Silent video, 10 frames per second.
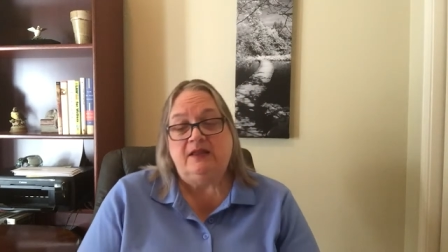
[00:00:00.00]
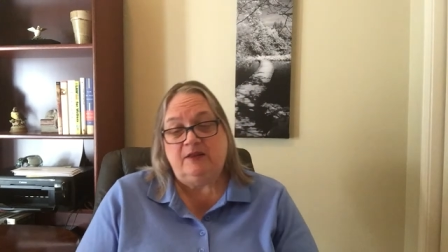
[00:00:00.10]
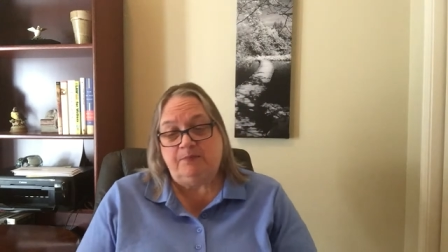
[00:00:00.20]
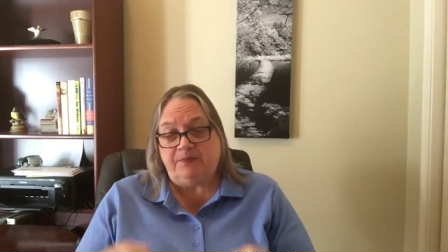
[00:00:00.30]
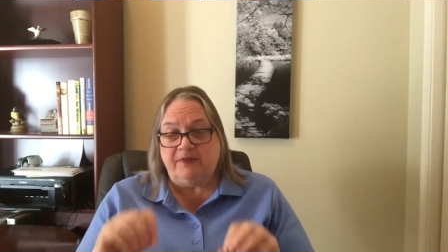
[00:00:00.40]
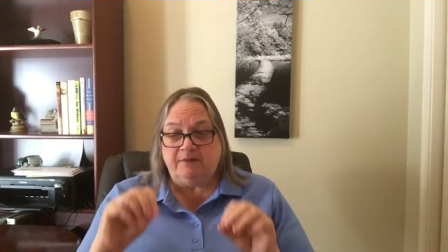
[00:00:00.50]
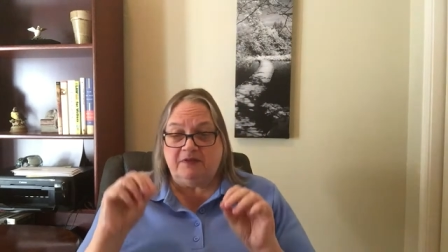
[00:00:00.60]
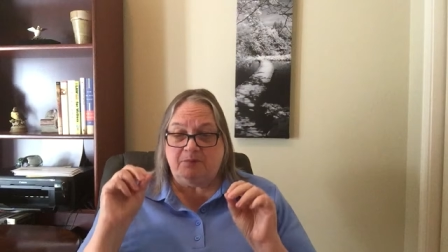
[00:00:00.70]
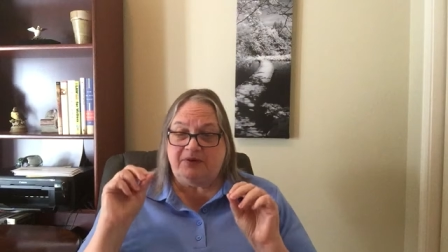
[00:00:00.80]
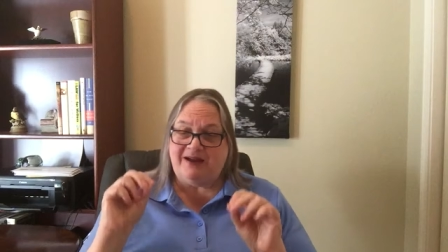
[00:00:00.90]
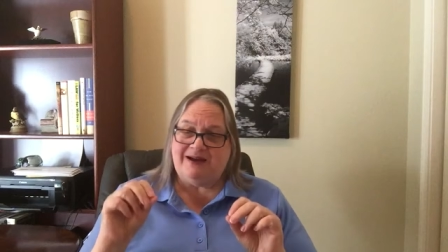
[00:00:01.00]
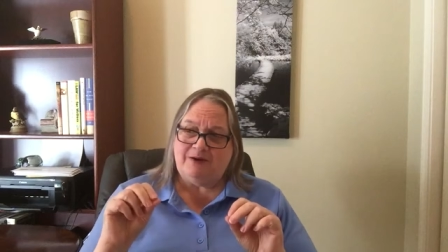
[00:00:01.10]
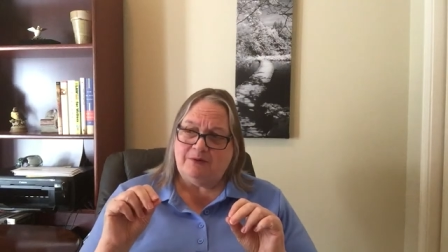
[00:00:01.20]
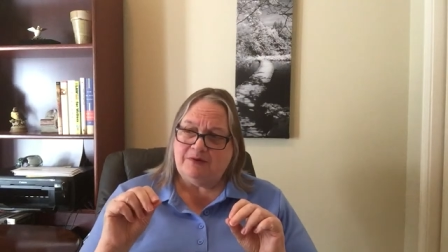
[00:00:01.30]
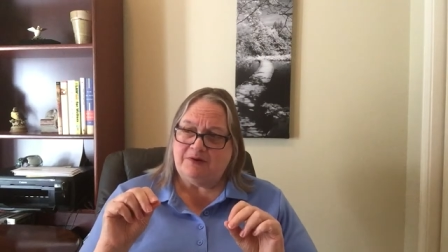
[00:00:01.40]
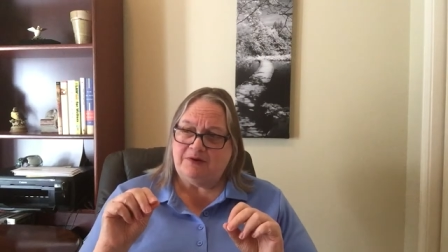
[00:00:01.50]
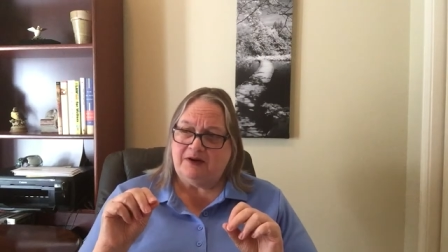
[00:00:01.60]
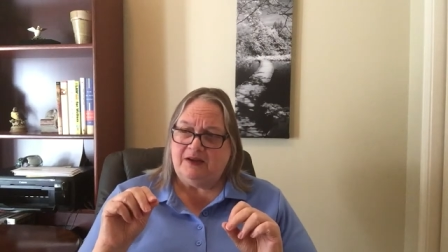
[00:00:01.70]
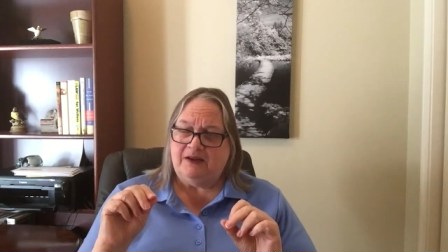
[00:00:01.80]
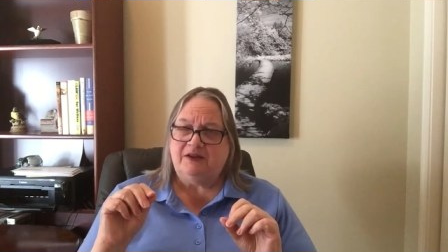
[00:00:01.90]
The power
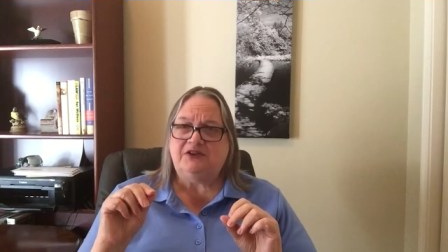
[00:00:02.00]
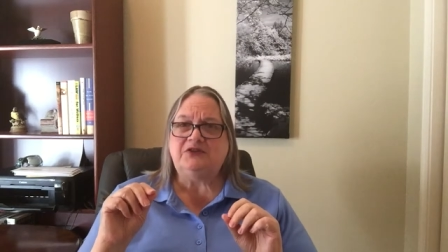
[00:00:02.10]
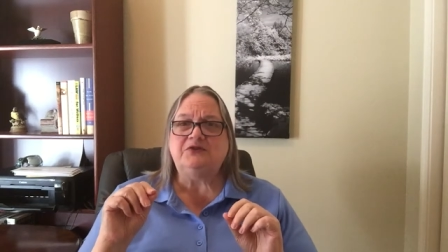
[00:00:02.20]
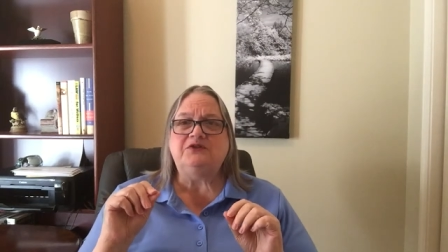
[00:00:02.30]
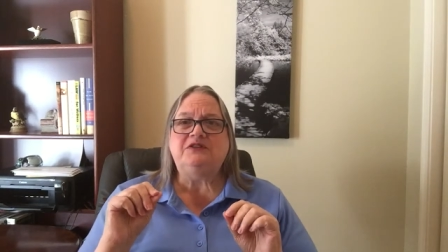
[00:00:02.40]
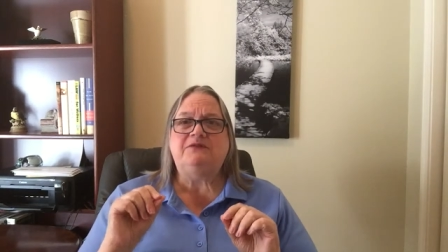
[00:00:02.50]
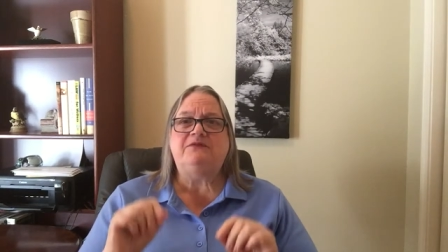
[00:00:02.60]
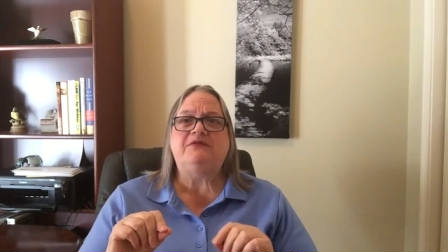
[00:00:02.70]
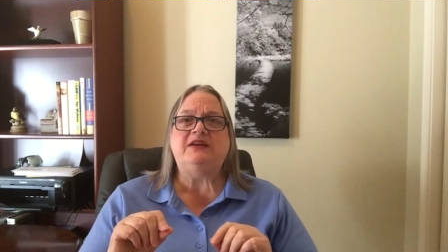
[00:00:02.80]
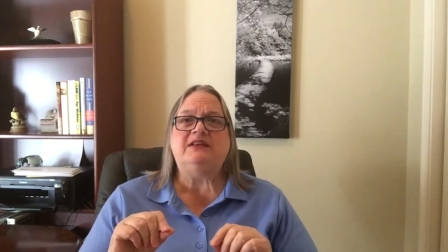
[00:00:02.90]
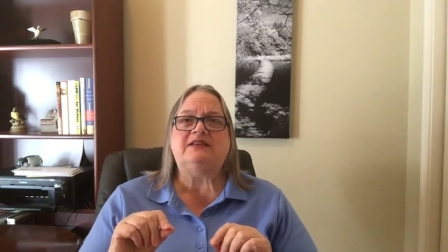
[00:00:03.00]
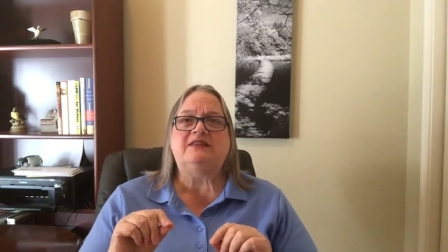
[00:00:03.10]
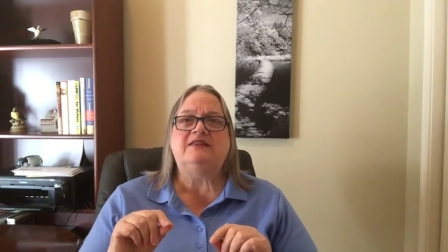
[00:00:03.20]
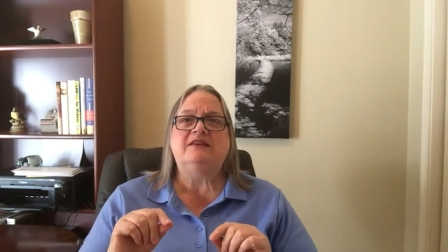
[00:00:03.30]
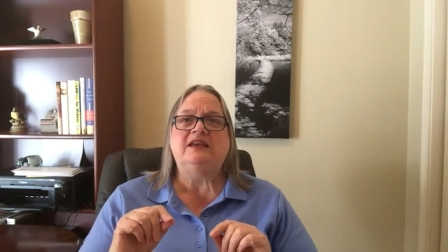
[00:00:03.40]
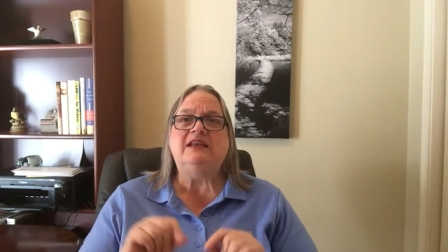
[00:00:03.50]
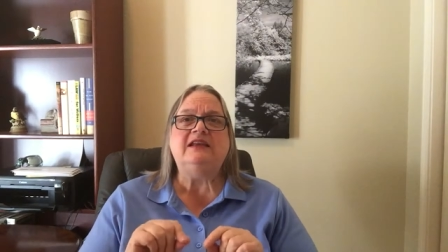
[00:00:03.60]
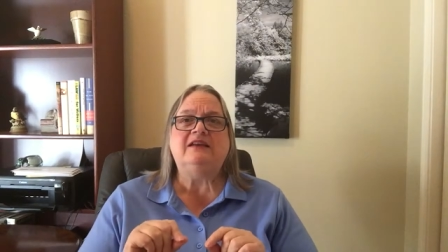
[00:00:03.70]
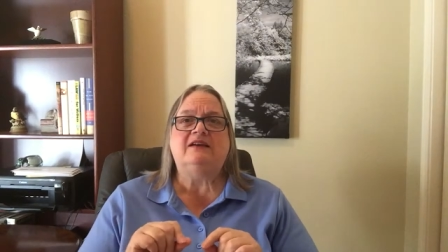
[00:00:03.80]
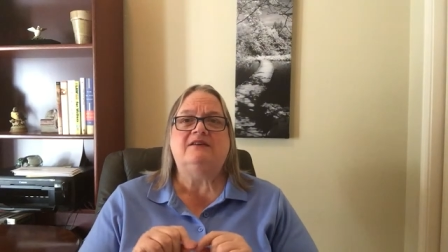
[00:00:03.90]
to defeat
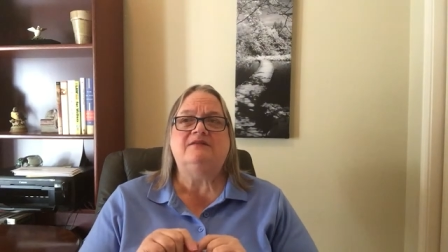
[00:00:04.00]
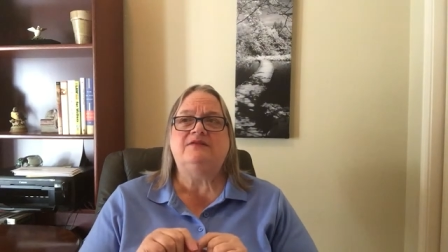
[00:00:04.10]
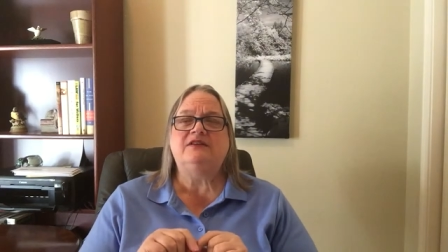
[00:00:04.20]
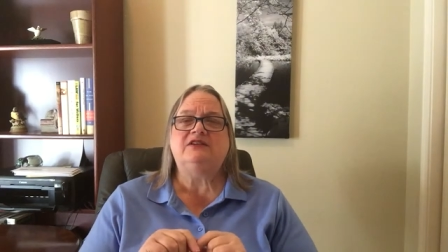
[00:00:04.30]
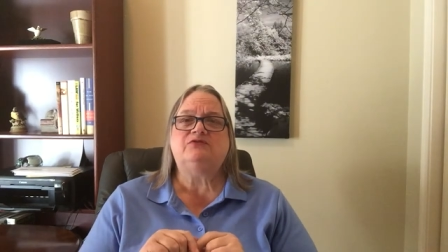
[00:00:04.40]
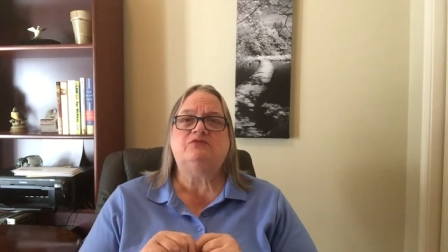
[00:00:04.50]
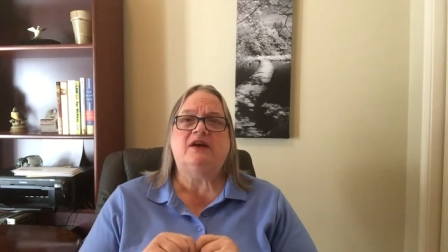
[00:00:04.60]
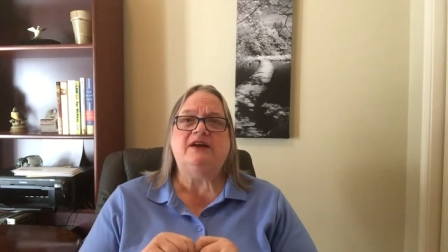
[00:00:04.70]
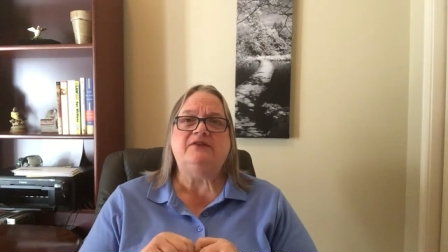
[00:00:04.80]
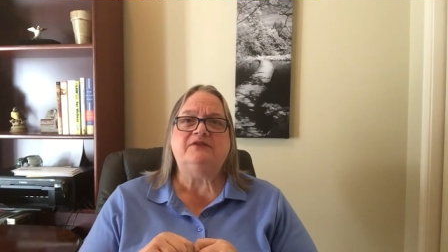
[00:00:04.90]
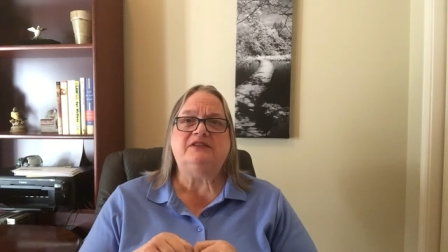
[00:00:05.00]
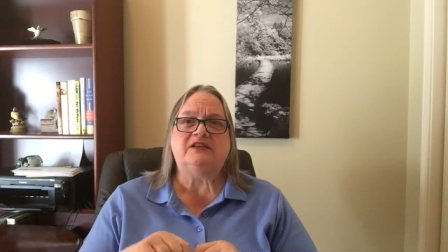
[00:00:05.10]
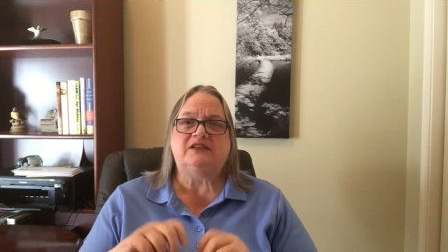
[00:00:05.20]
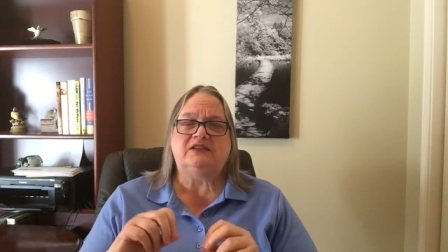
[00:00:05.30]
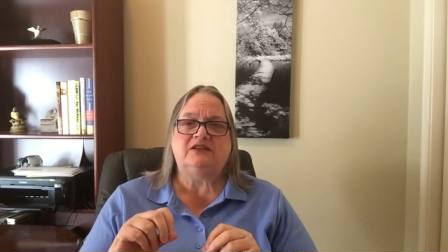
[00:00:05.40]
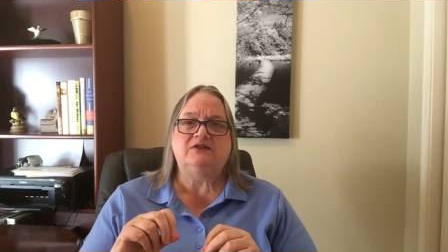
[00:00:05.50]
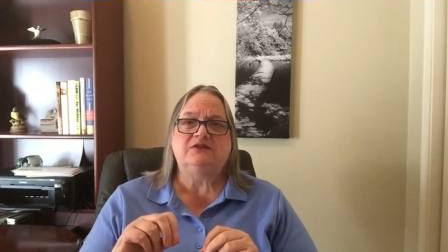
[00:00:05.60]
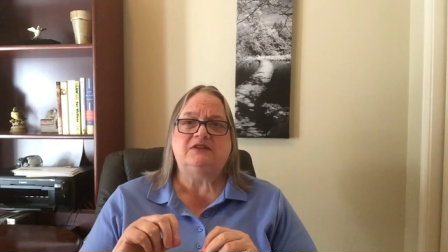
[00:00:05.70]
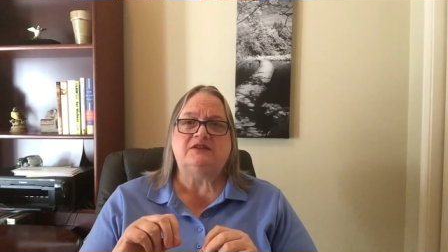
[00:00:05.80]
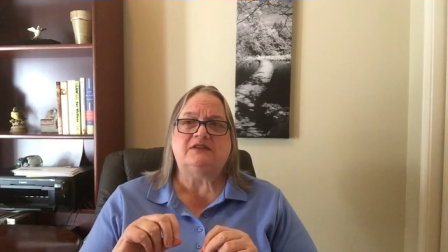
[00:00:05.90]
any of these writers'
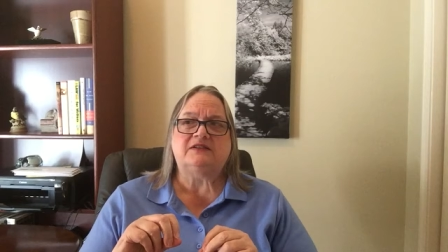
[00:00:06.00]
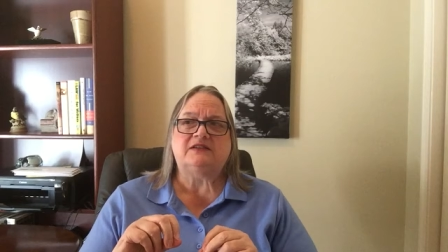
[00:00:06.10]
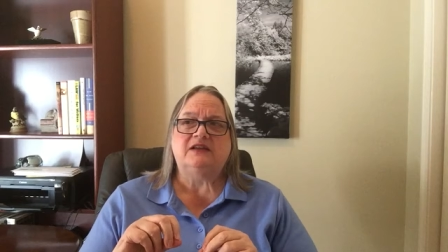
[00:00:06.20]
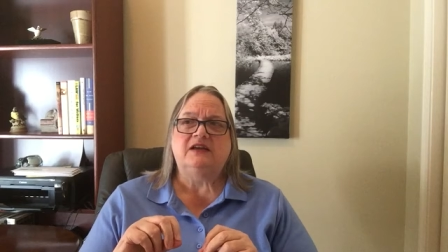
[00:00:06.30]
excuses